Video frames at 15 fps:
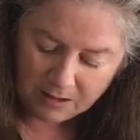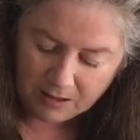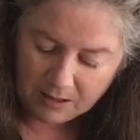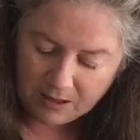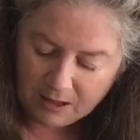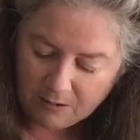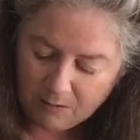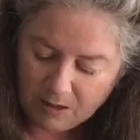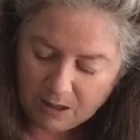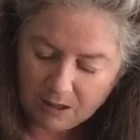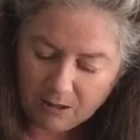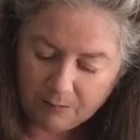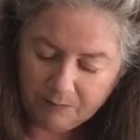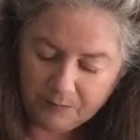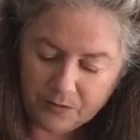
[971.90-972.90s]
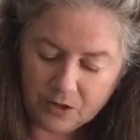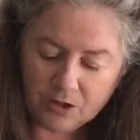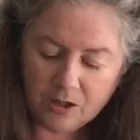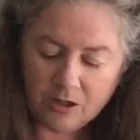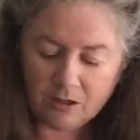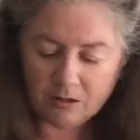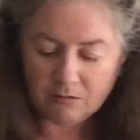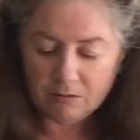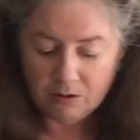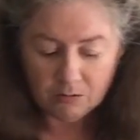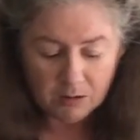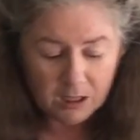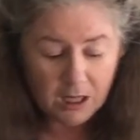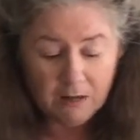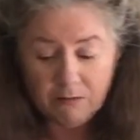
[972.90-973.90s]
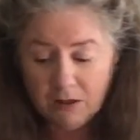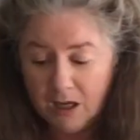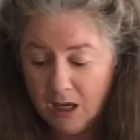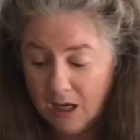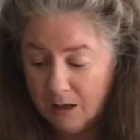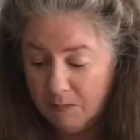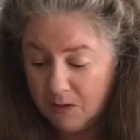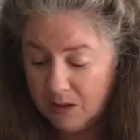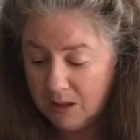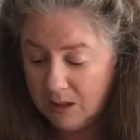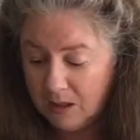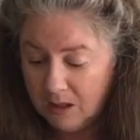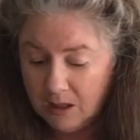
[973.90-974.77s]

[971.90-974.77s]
There we go. So 3½ cups.